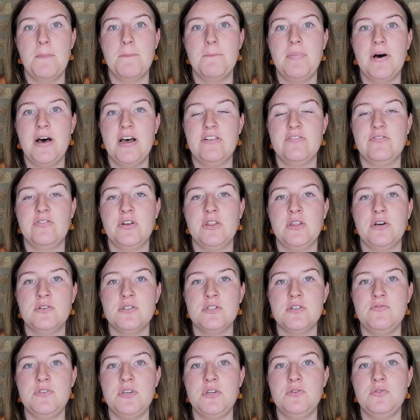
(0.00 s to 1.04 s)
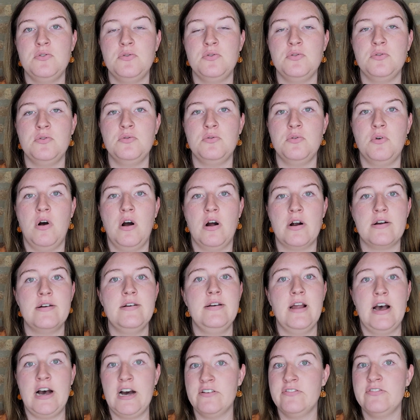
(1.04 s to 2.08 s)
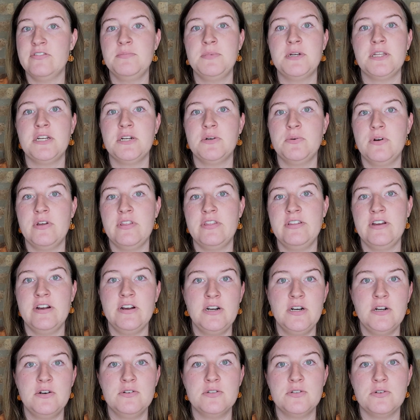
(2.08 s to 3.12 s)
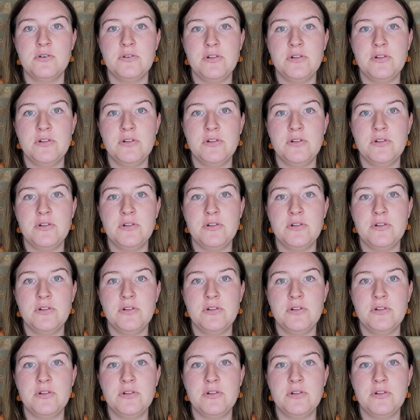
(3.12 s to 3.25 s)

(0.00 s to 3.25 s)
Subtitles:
But for those of you who are not familiar with Theranos